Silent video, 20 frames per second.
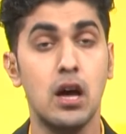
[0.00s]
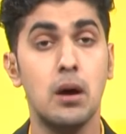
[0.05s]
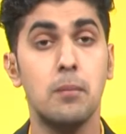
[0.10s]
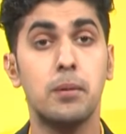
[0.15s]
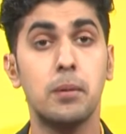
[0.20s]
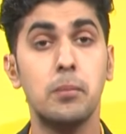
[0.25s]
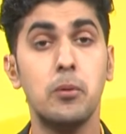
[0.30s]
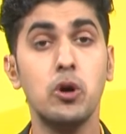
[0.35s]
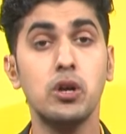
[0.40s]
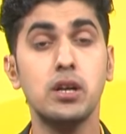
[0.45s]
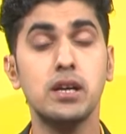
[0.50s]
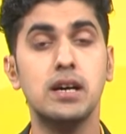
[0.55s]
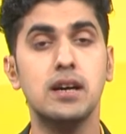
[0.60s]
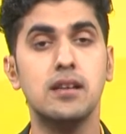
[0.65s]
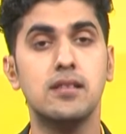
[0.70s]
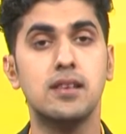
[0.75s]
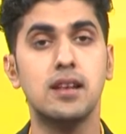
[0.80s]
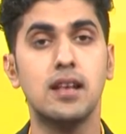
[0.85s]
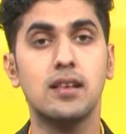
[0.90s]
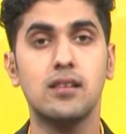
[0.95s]

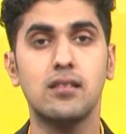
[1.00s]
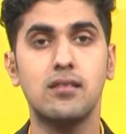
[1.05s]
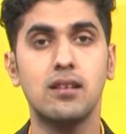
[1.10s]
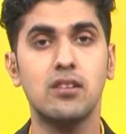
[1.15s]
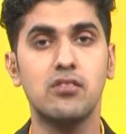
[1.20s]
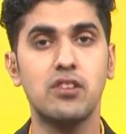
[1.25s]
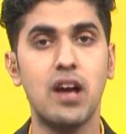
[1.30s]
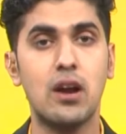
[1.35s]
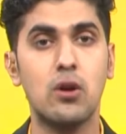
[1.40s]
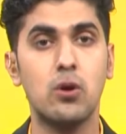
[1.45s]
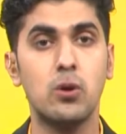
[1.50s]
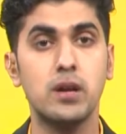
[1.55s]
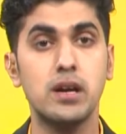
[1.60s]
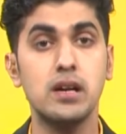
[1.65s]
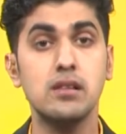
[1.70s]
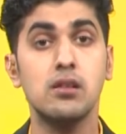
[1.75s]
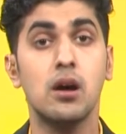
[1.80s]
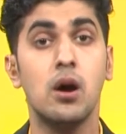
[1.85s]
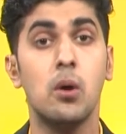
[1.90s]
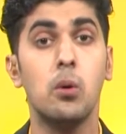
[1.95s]
Promoters and existing
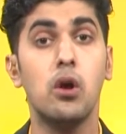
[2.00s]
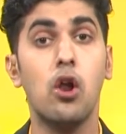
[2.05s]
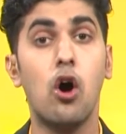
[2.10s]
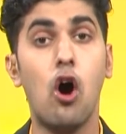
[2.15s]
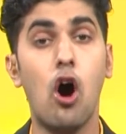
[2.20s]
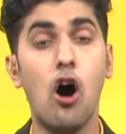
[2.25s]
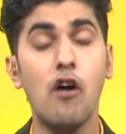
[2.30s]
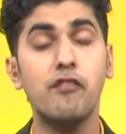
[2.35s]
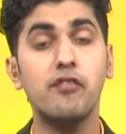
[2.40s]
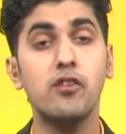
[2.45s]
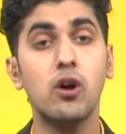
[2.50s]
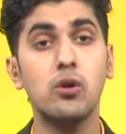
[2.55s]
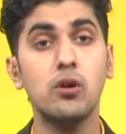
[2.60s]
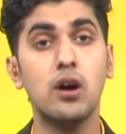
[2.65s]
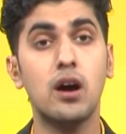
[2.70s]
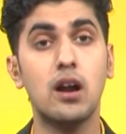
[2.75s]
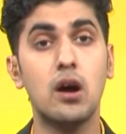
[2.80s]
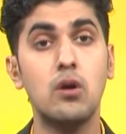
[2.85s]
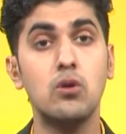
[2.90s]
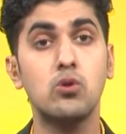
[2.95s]
shareholders will offload
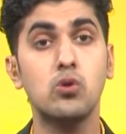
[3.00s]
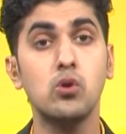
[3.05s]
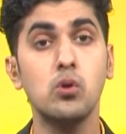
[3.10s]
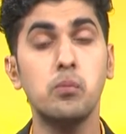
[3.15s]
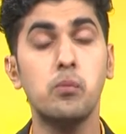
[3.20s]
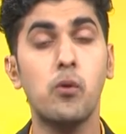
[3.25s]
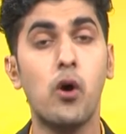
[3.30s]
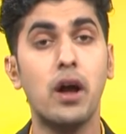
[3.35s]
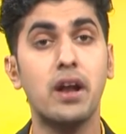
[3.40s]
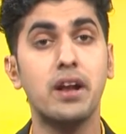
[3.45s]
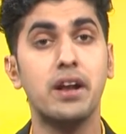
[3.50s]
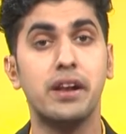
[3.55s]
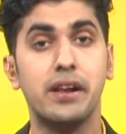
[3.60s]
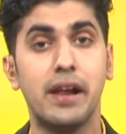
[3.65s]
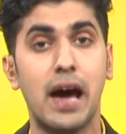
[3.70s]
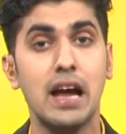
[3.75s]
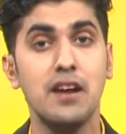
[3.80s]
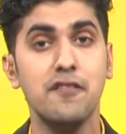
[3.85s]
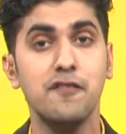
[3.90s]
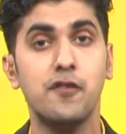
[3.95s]
around
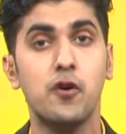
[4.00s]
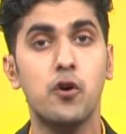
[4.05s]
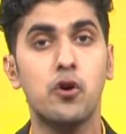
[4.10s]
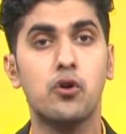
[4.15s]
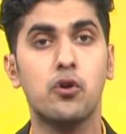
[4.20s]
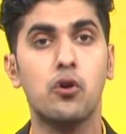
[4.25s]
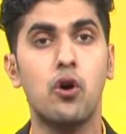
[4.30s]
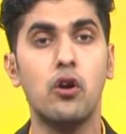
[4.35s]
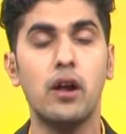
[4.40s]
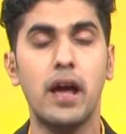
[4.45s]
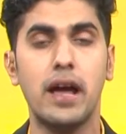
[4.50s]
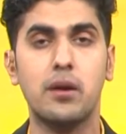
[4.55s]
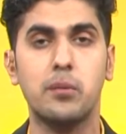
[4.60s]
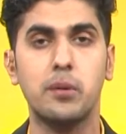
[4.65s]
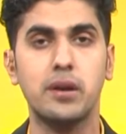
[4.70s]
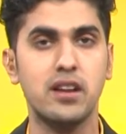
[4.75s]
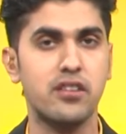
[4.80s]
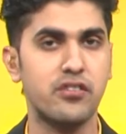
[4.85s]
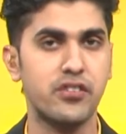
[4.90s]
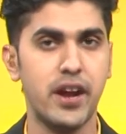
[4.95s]
2.94 crore
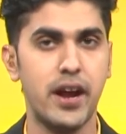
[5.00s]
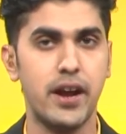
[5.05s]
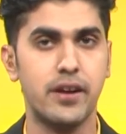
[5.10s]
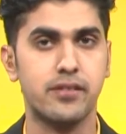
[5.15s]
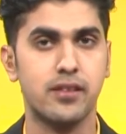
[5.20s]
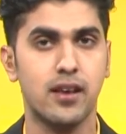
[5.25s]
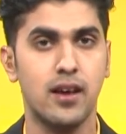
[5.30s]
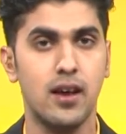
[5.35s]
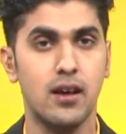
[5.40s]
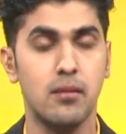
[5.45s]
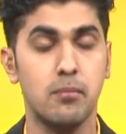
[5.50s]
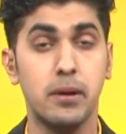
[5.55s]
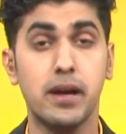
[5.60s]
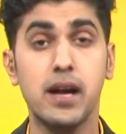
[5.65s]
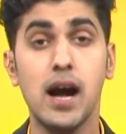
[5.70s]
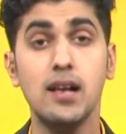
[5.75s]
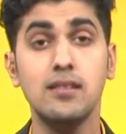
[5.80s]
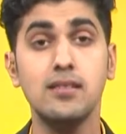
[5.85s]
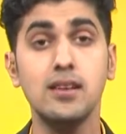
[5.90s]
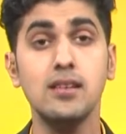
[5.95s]
equity shares.
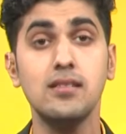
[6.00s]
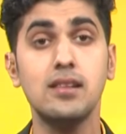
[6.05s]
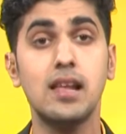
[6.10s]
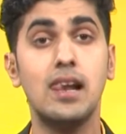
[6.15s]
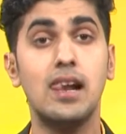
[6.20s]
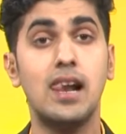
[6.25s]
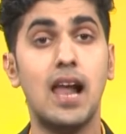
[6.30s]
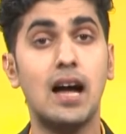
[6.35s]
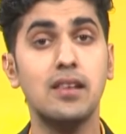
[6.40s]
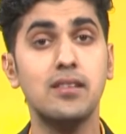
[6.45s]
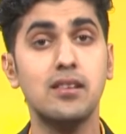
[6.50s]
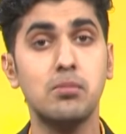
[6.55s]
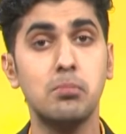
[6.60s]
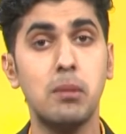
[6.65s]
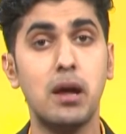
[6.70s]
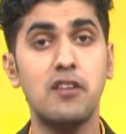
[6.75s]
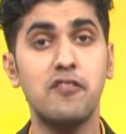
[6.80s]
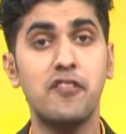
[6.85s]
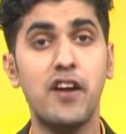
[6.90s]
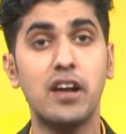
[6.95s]
Bikaji is the largest
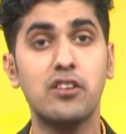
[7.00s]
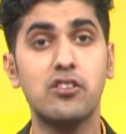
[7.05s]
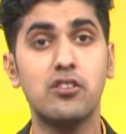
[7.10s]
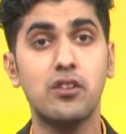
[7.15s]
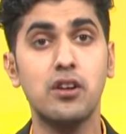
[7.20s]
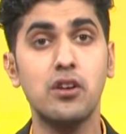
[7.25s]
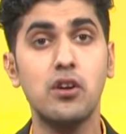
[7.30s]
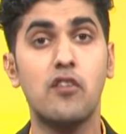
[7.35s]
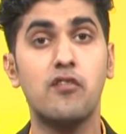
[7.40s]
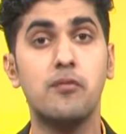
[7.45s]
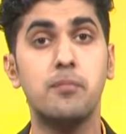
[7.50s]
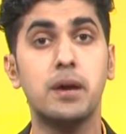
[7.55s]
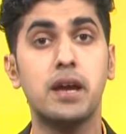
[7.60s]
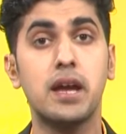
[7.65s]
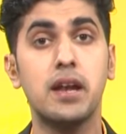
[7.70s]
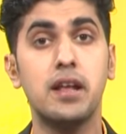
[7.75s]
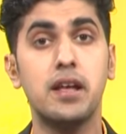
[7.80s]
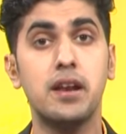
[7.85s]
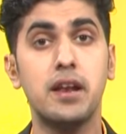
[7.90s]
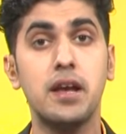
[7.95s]
manufacturer of
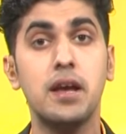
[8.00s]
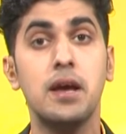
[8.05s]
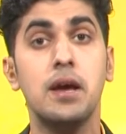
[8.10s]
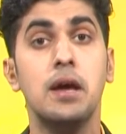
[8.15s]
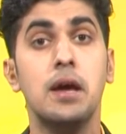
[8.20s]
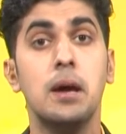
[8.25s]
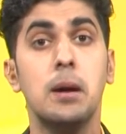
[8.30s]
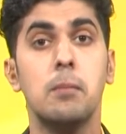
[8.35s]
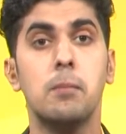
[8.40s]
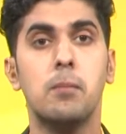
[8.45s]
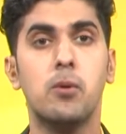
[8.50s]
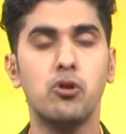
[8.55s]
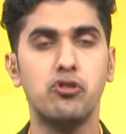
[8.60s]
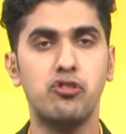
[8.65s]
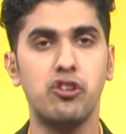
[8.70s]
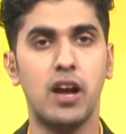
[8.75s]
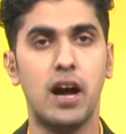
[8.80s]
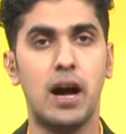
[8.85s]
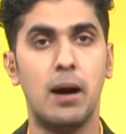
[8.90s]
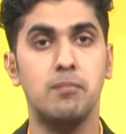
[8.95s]
Bikaneri
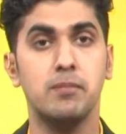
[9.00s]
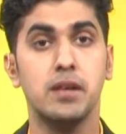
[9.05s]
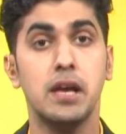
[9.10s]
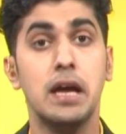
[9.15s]
Bhujia.